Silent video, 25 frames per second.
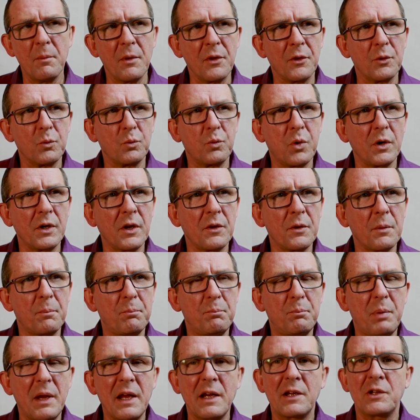One of the
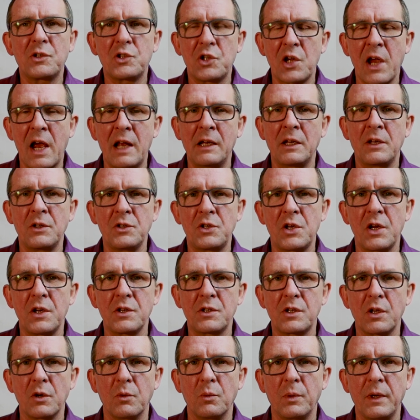big
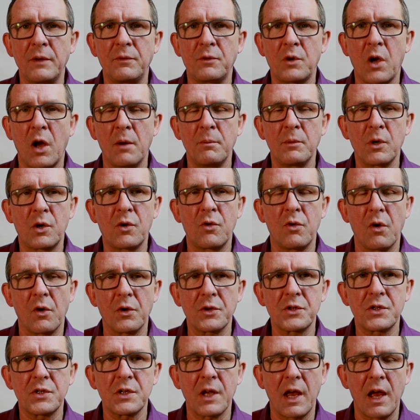challenges that we've come
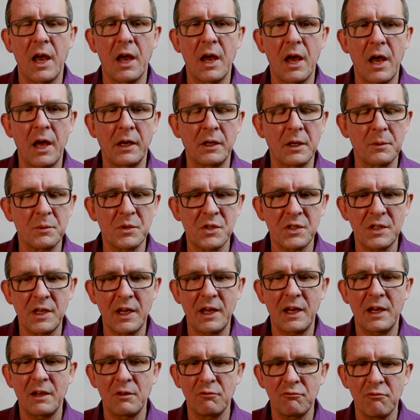across, and I'm
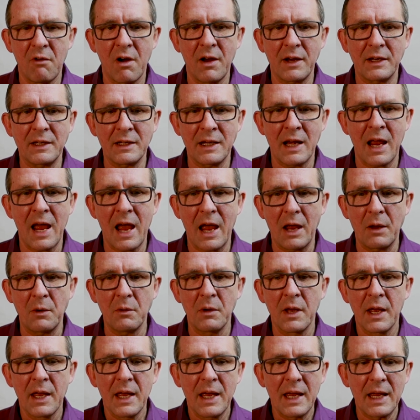seeing right now,
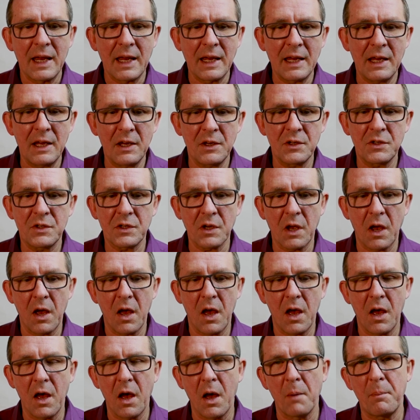is
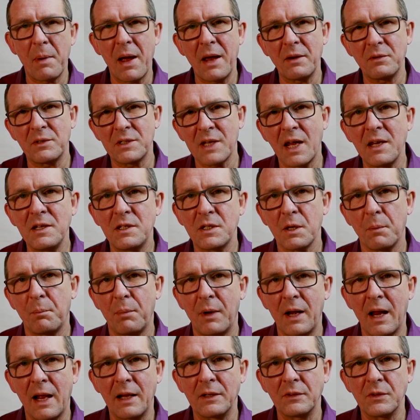about data
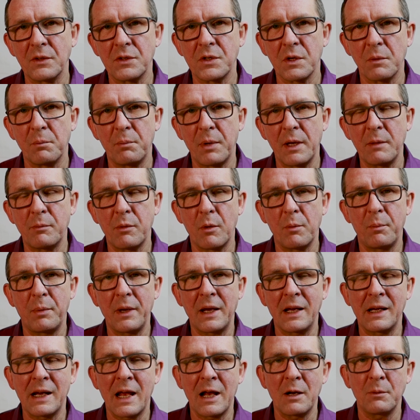plans and people
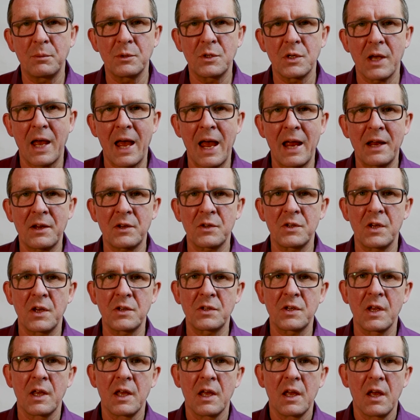being able to
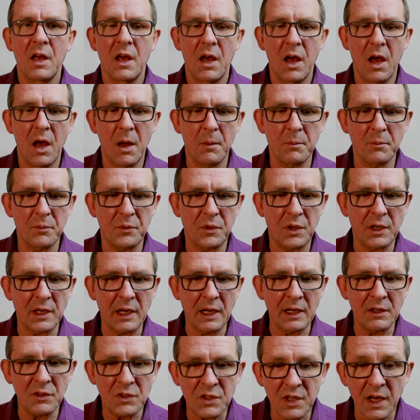access the
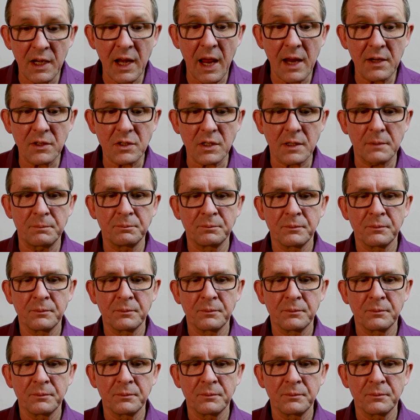internet.